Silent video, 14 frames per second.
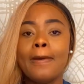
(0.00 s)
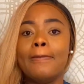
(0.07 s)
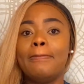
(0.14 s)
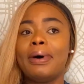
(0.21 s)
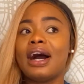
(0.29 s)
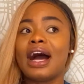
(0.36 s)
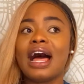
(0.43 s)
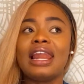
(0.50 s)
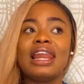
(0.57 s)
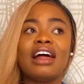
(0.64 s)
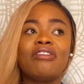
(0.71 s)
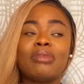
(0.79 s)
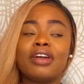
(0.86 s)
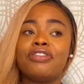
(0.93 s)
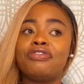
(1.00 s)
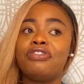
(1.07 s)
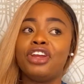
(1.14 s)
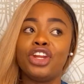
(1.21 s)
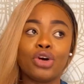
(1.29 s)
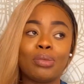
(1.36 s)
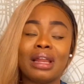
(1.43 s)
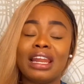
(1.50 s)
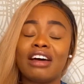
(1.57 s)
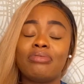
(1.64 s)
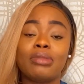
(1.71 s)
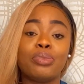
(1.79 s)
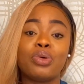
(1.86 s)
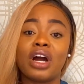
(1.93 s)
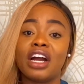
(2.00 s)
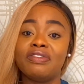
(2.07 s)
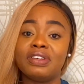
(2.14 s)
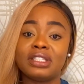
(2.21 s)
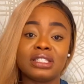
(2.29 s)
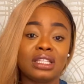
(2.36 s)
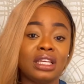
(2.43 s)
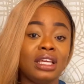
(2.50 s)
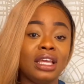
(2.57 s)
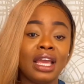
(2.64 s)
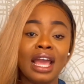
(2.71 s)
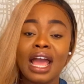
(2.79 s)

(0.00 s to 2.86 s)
But I love my freedom. I love my privacy.